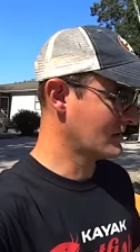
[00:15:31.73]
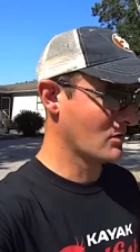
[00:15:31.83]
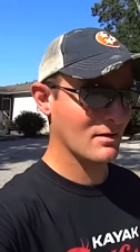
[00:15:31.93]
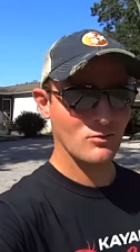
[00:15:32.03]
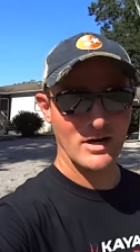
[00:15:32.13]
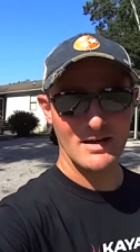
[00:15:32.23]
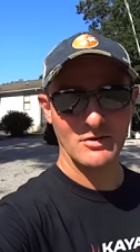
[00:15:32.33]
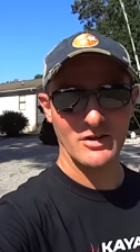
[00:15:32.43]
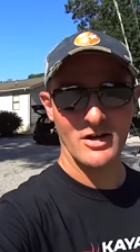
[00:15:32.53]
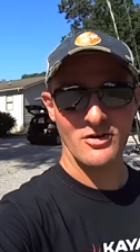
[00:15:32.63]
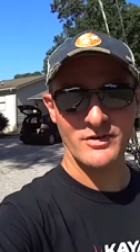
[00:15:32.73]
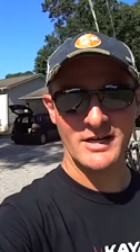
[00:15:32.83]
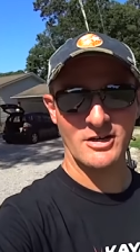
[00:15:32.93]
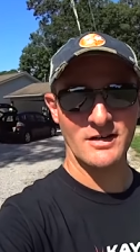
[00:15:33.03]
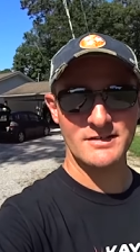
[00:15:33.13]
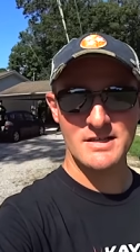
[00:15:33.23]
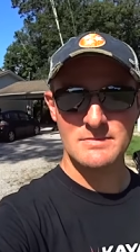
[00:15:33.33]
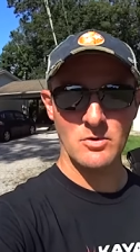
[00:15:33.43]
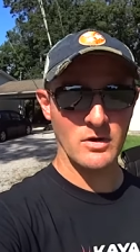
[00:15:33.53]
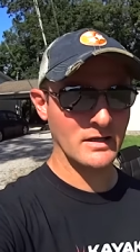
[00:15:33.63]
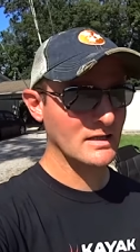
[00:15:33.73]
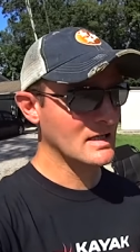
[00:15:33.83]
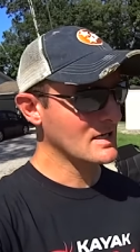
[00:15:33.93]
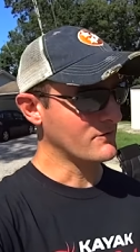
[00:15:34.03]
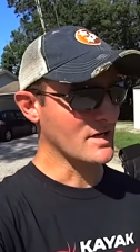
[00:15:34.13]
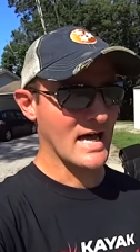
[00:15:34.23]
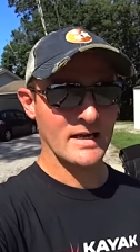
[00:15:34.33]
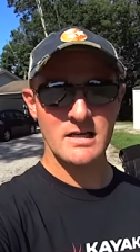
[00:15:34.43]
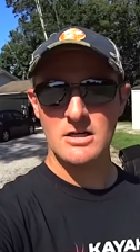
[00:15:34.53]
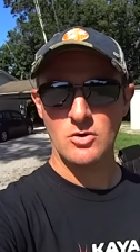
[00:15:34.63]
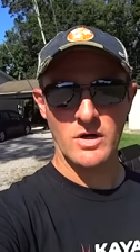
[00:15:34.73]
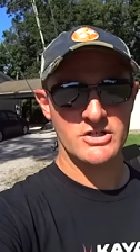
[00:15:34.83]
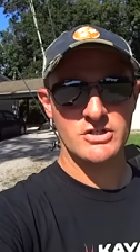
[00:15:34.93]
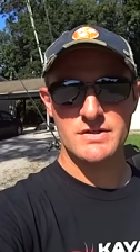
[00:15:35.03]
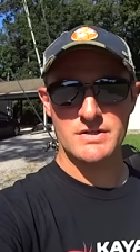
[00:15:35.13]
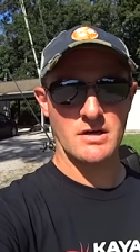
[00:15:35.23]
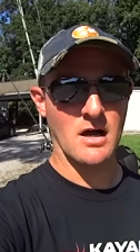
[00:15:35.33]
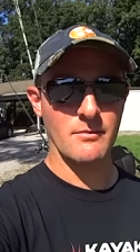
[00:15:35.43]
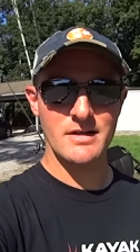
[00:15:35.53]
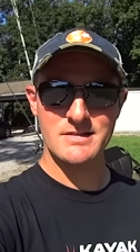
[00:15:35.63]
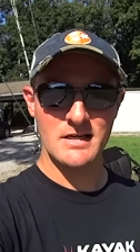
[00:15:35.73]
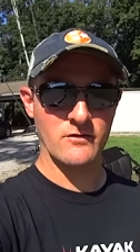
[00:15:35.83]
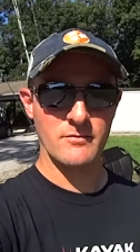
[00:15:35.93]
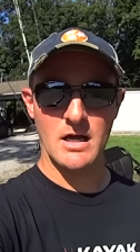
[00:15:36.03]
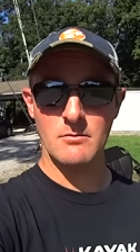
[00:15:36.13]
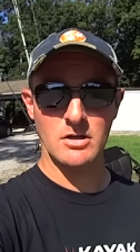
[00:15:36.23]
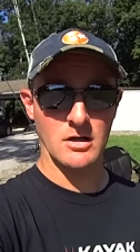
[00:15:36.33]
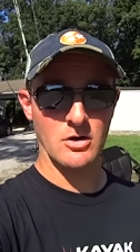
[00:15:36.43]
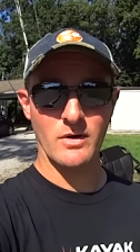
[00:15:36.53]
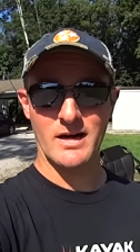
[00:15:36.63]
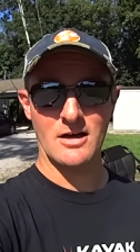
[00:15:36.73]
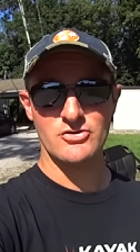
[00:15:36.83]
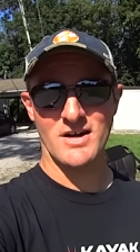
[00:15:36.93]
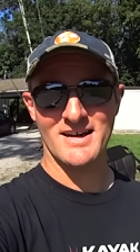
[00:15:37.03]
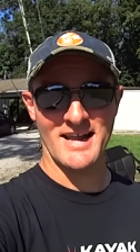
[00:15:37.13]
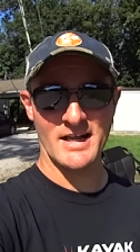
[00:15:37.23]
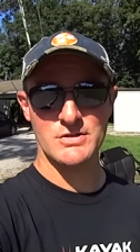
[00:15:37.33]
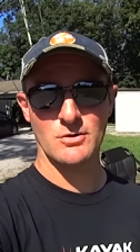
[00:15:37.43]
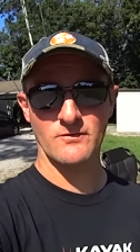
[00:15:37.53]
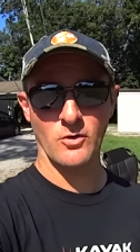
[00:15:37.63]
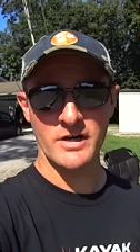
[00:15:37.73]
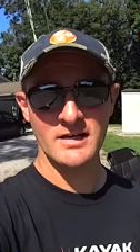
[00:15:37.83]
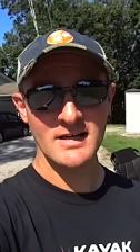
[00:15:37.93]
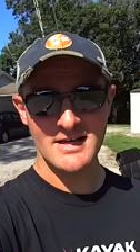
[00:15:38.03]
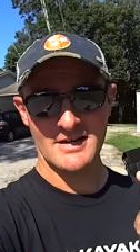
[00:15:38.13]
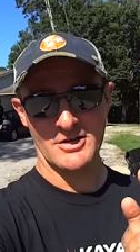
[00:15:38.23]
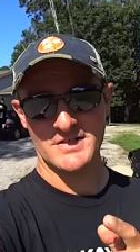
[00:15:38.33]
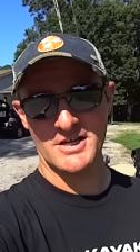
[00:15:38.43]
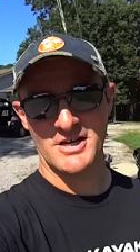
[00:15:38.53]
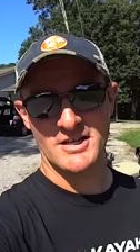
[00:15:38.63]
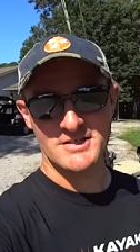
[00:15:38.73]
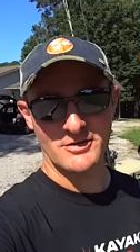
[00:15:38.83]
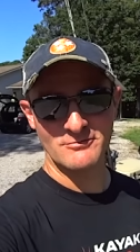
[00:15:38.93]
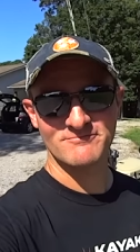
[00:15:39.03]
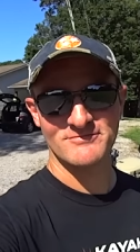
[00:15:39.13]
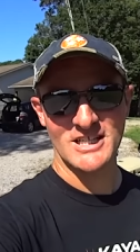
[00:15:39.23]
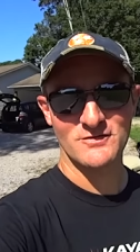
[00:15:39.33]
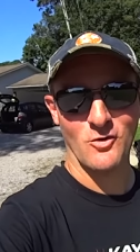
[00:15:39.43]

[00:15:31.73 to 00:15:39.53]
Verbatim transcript: I know I'm rambling on here at this point. If you got any questions or comments, leave them down below and I'll try to answer them for you, and I'll see you again soon. Thanks for